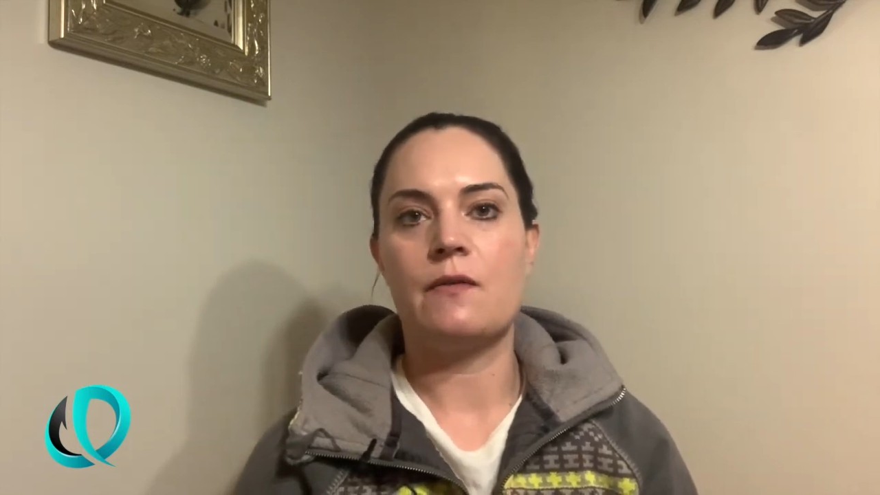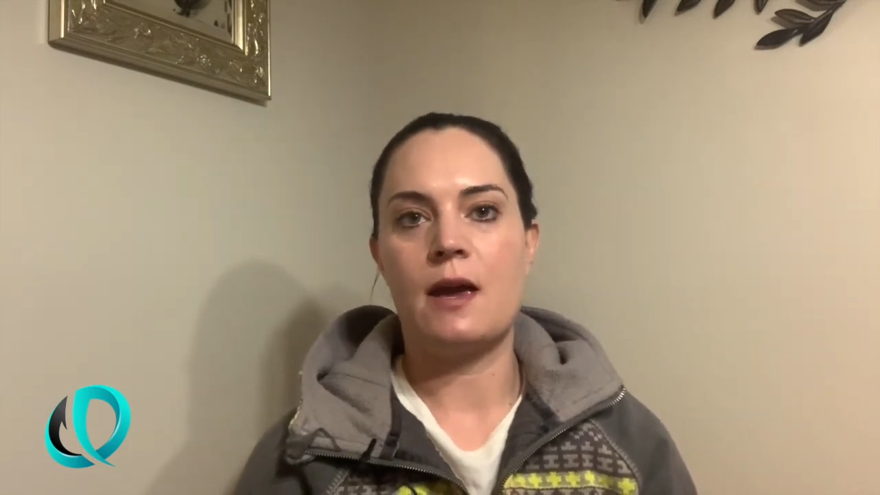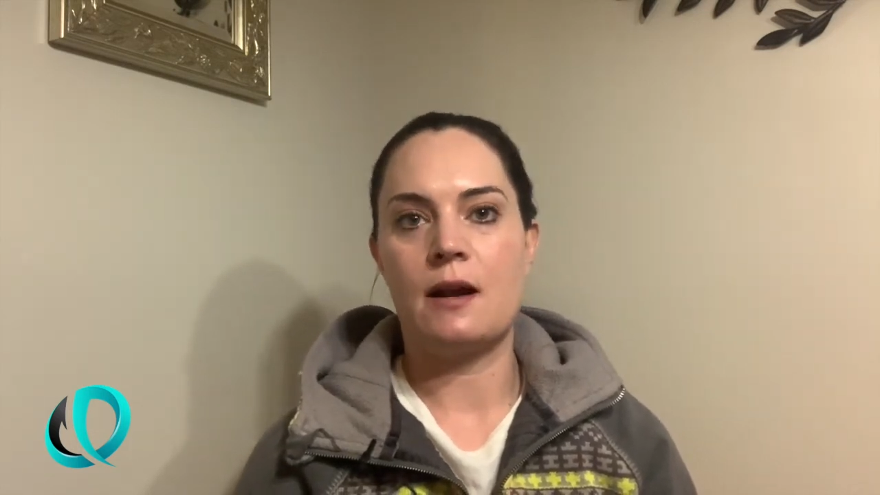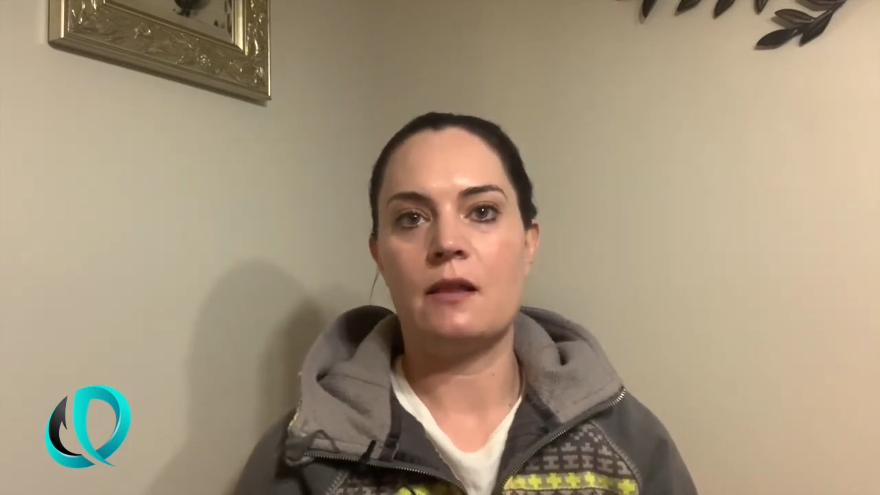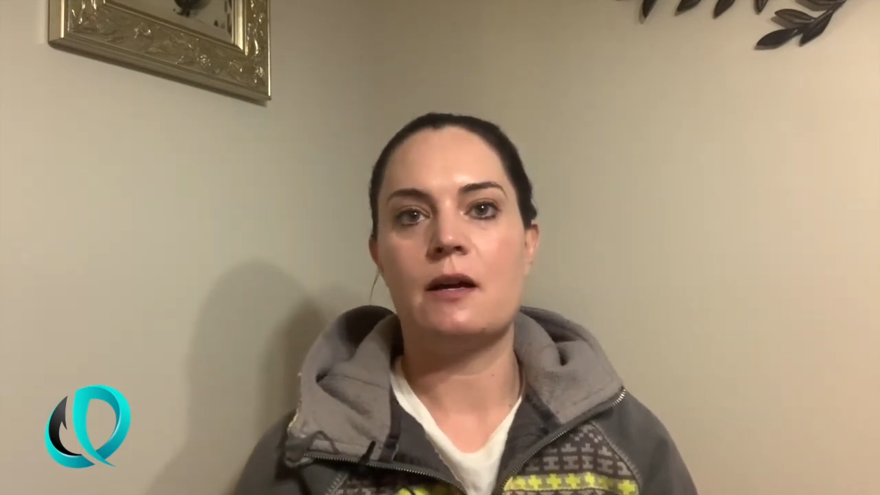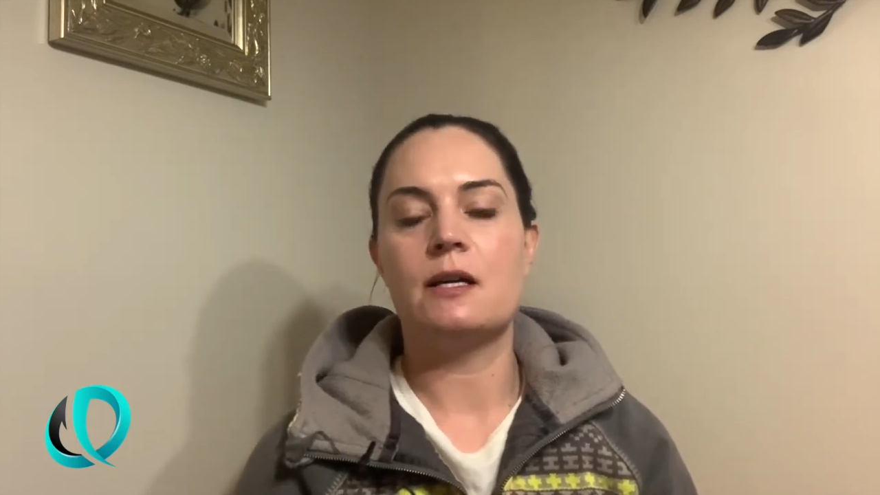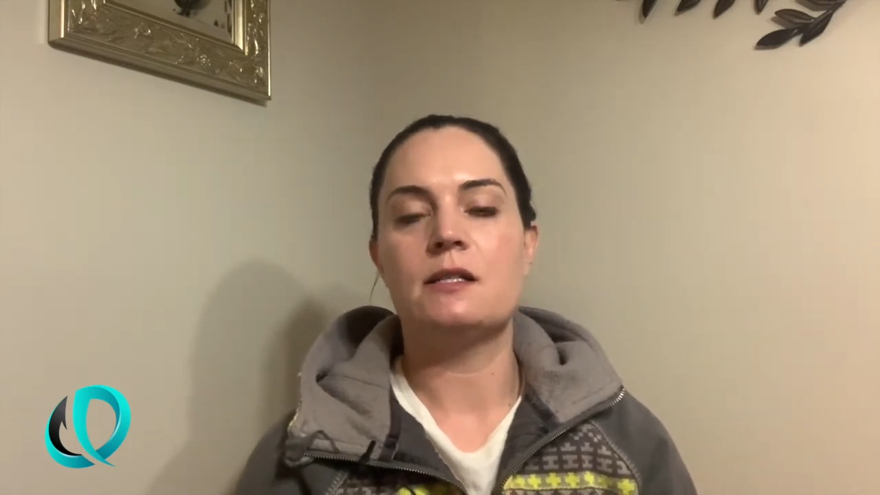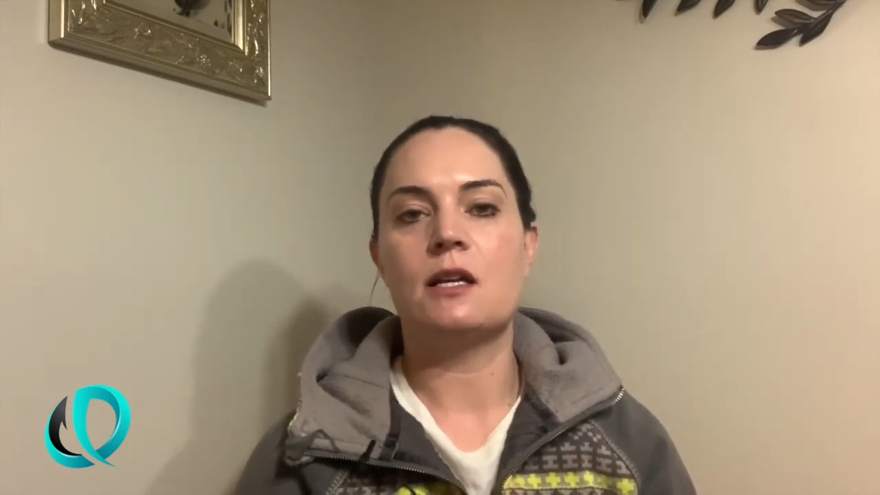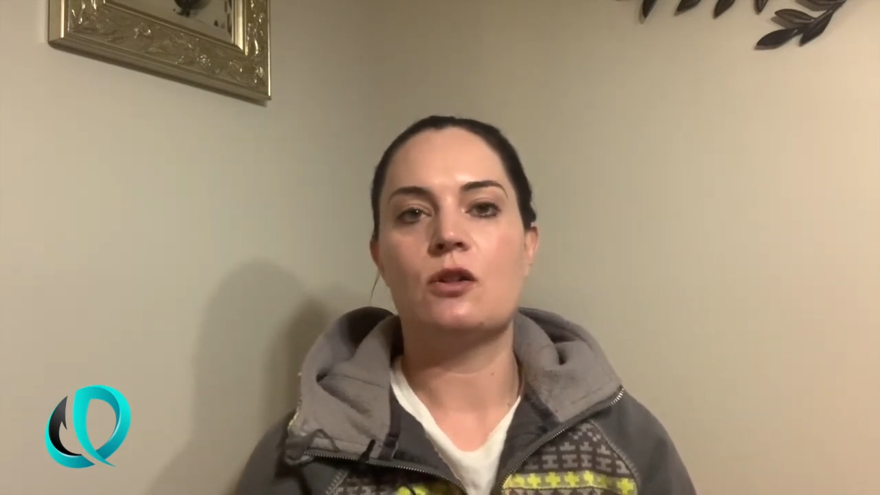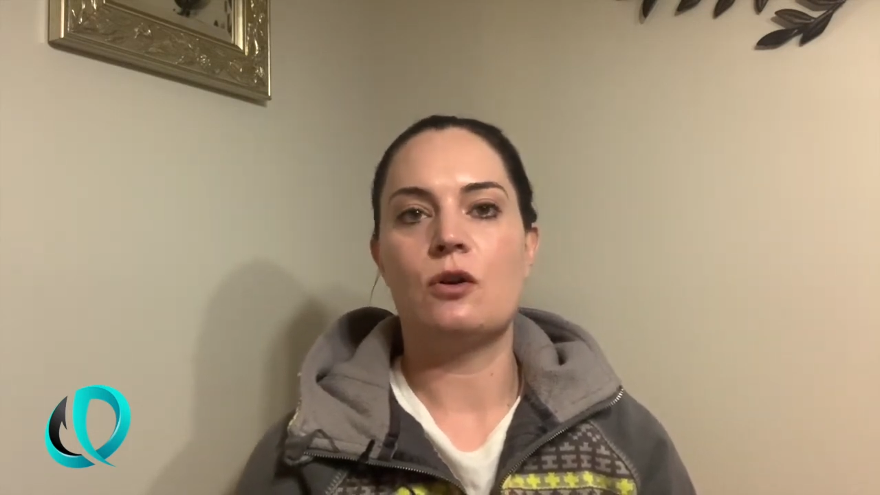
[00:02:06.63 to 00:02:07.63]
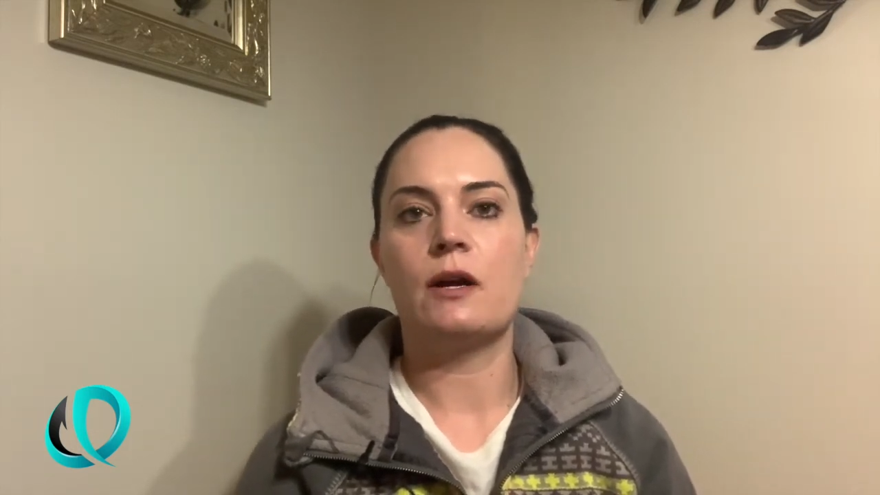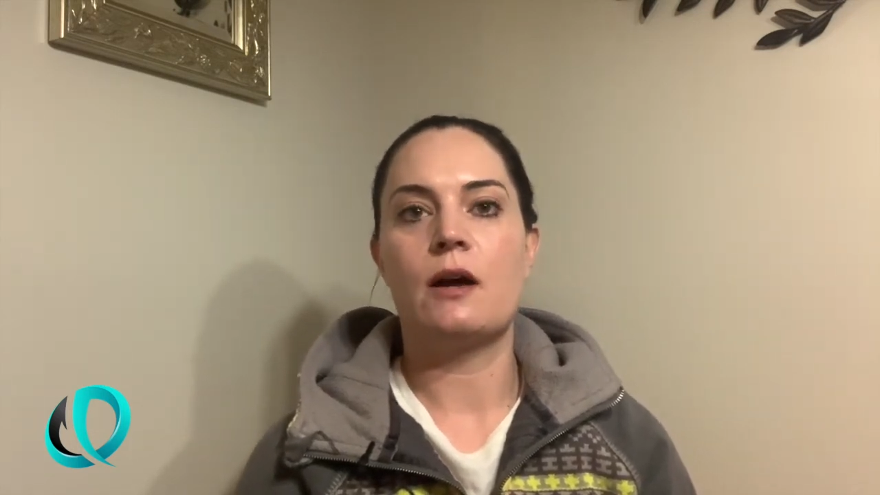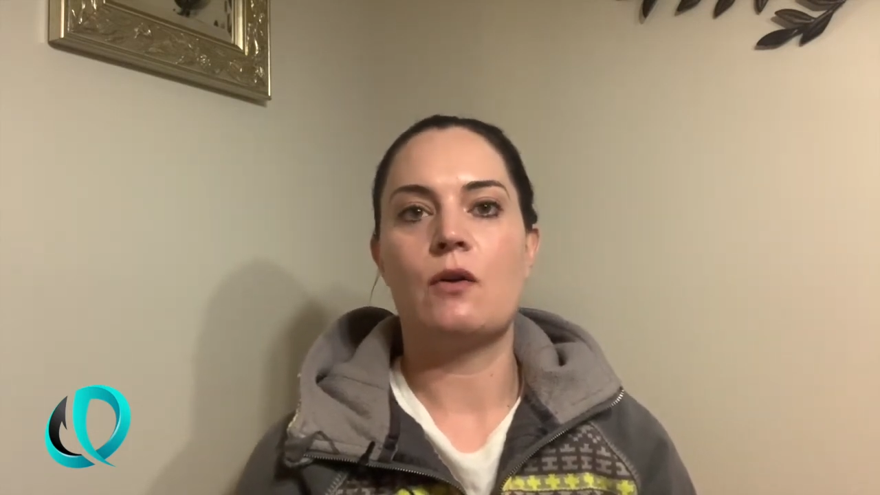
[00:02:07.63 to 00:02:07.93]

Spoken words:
of analyze and look at,